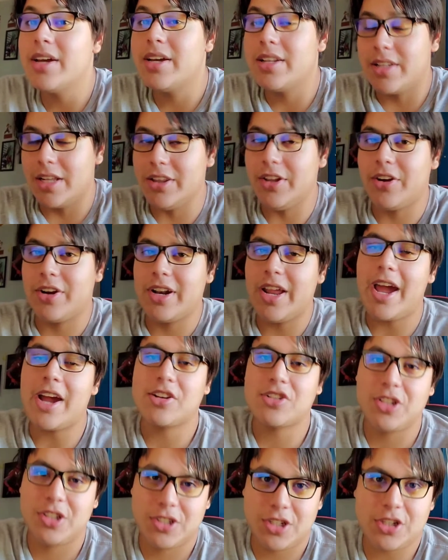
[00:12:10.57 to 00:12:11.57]
then they're going to
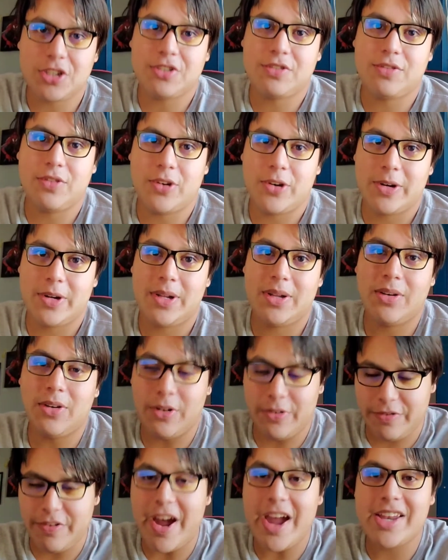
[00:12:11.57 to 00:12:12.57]
actually search for it or
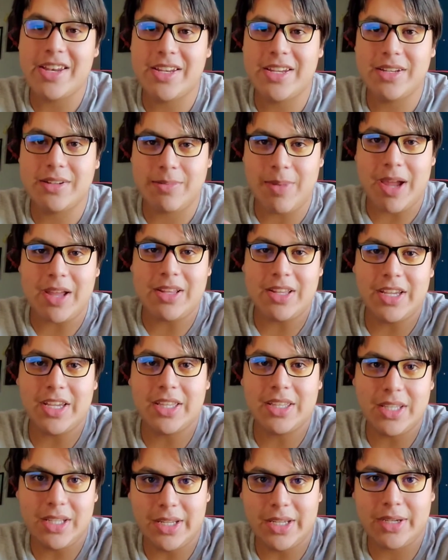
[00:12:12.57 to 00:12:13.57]
find it by
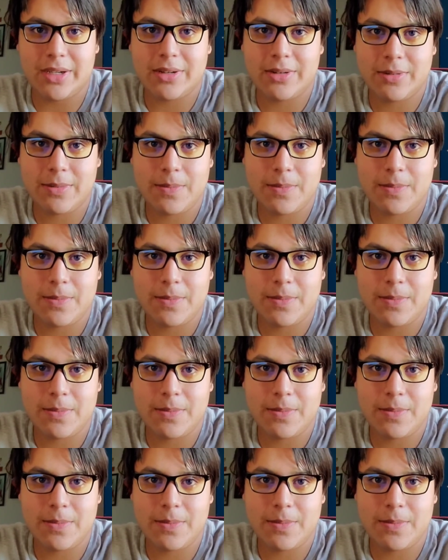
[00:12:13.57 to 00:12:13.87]
clicking the link.